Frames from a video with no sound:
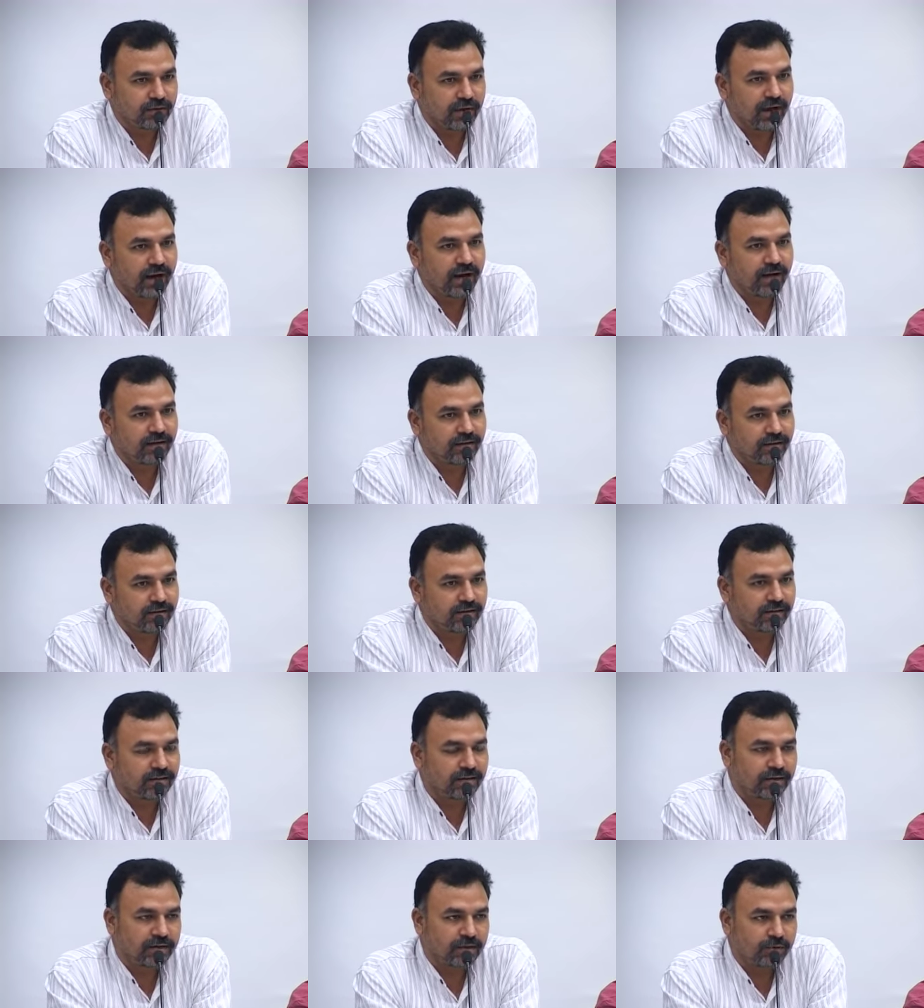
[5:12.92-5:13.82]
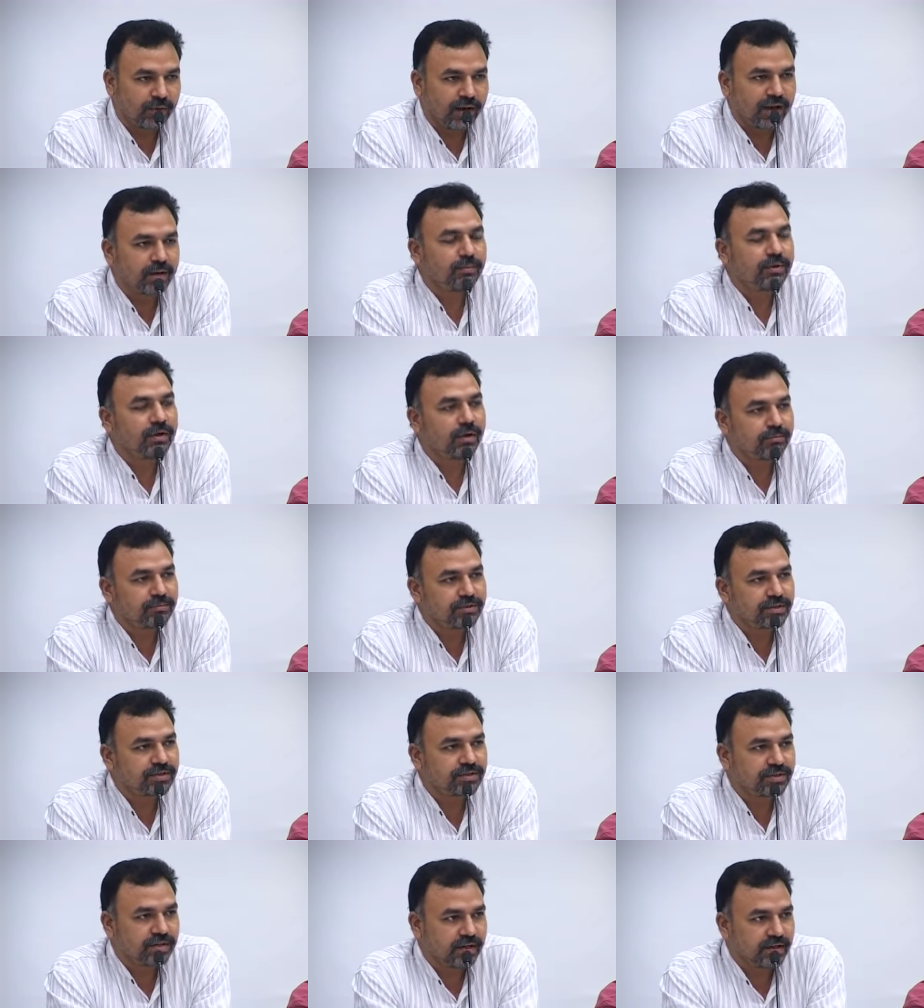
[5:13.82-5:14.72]
And the requirement of
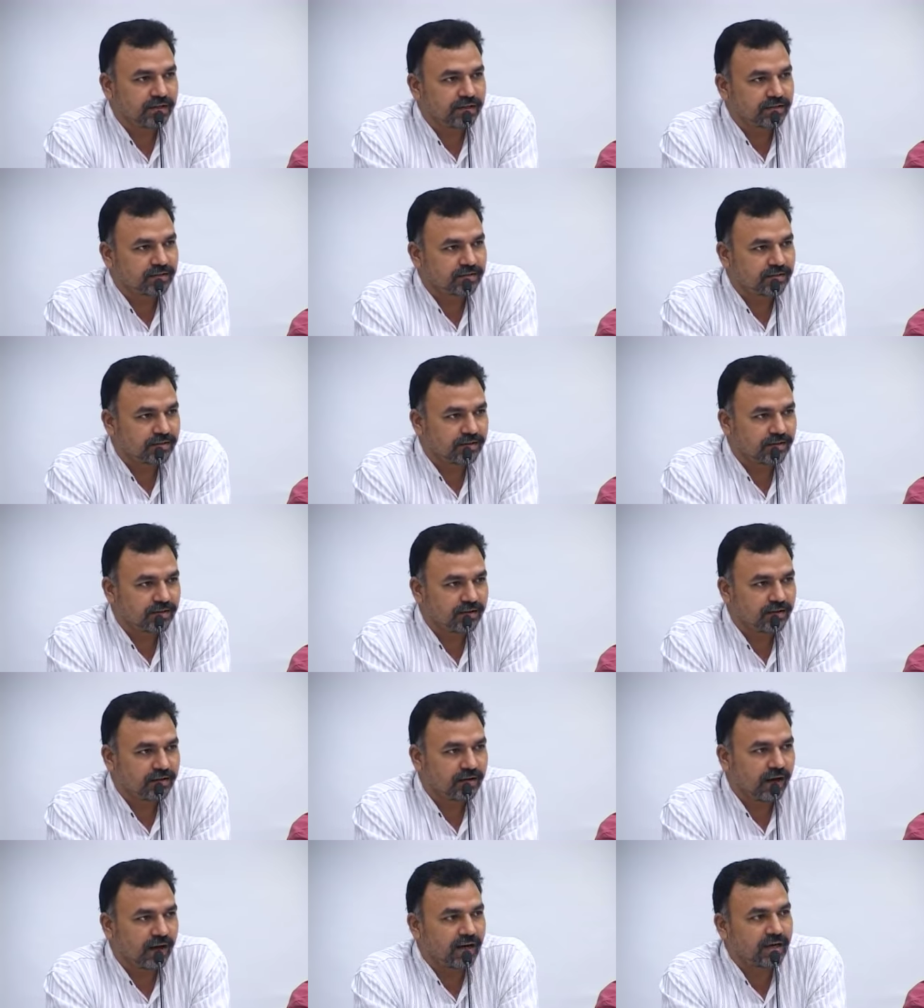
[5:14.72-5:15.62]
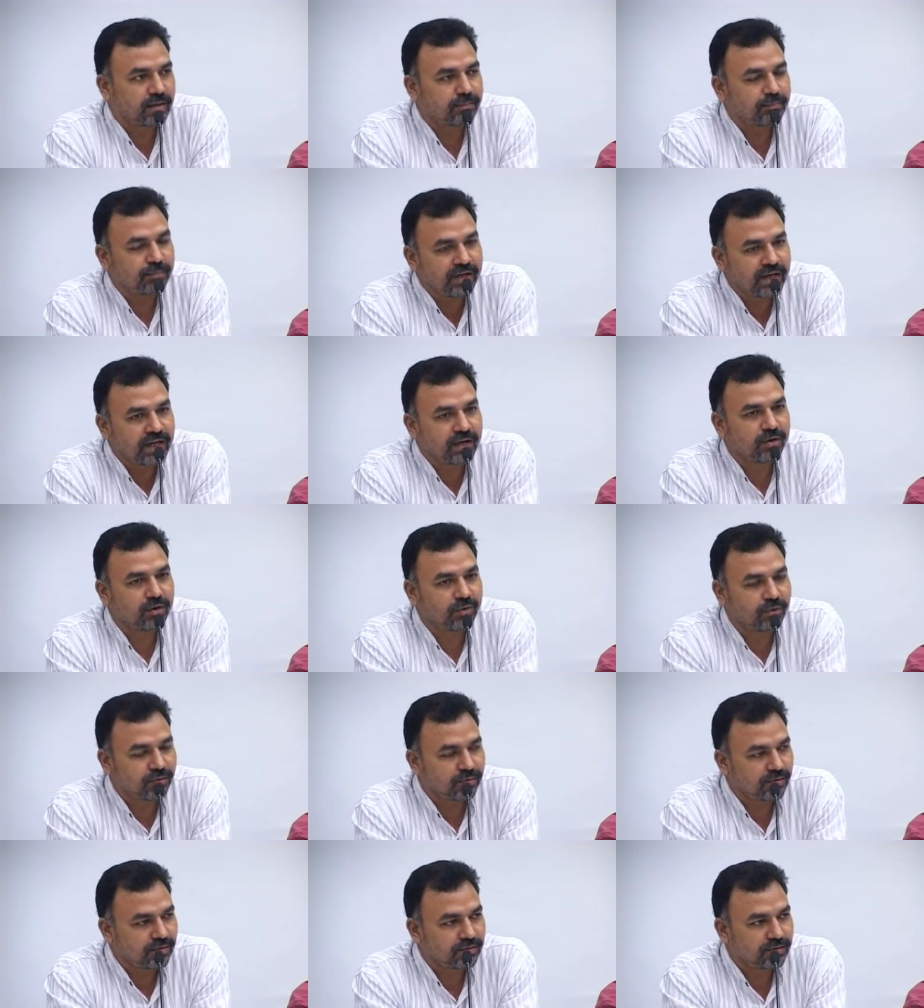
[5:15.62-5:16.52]
the state is at a peak
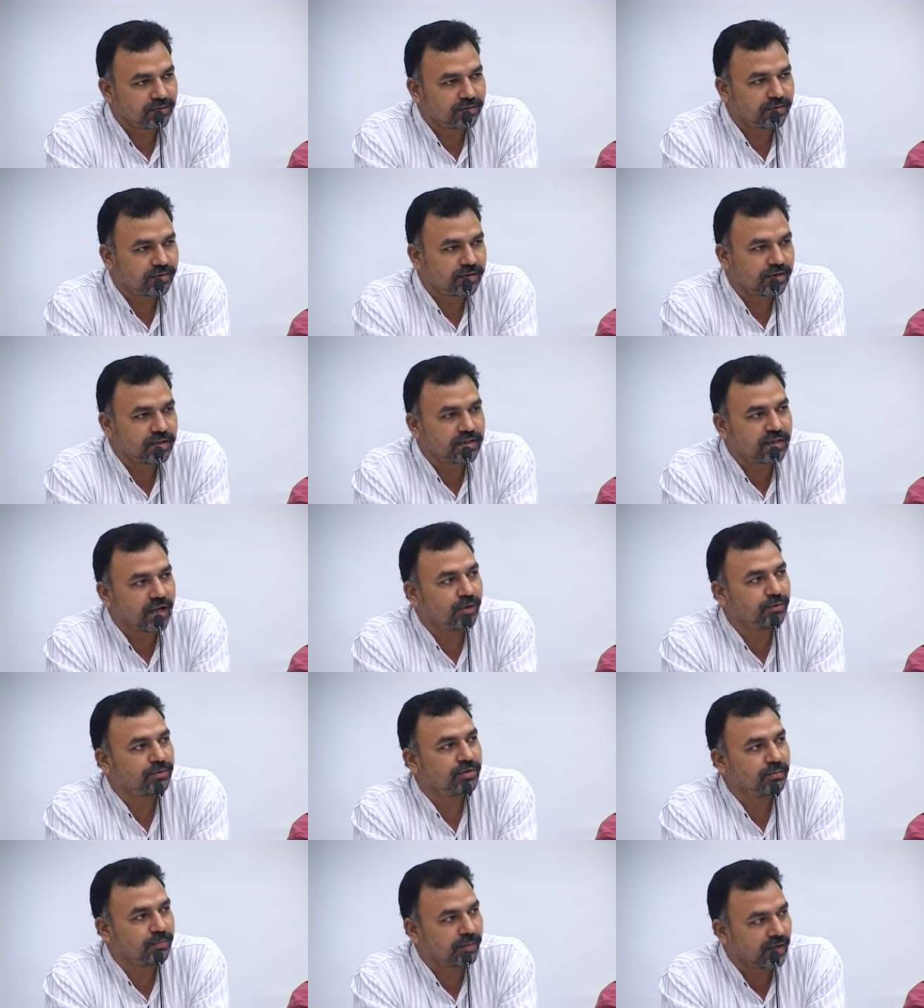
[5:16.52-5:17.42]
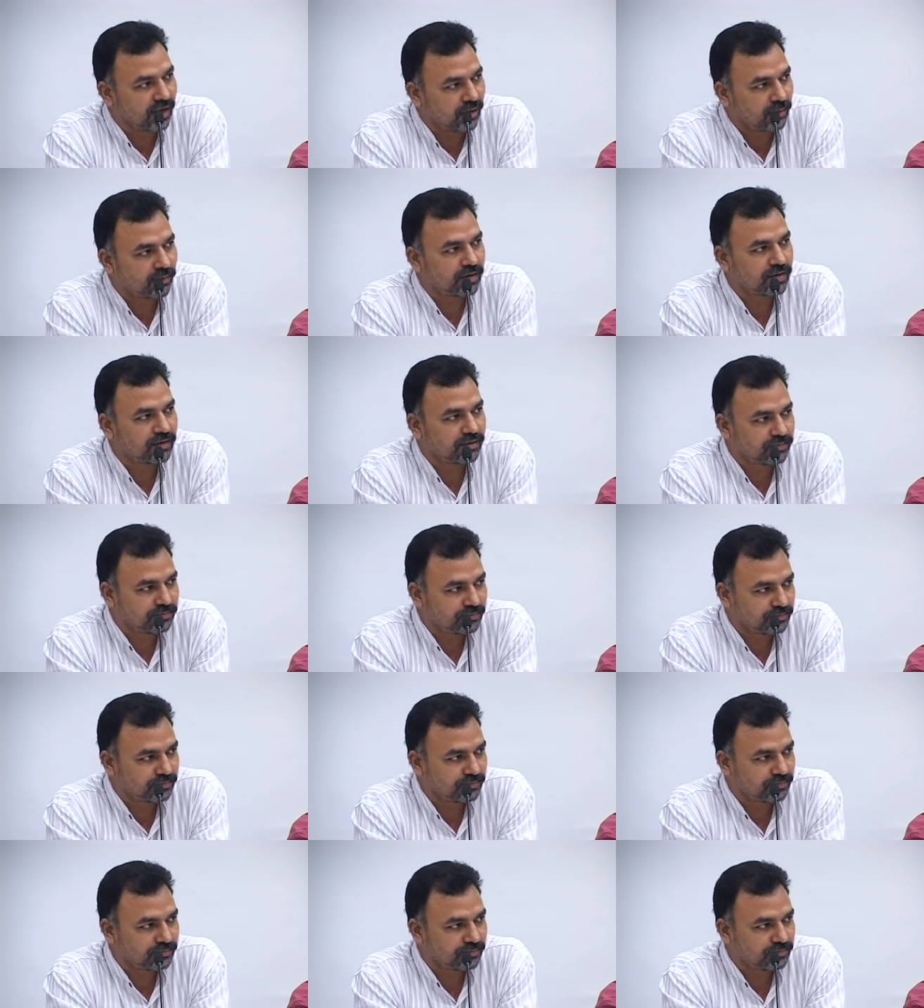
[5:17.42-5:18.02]
load 3000 megawatt.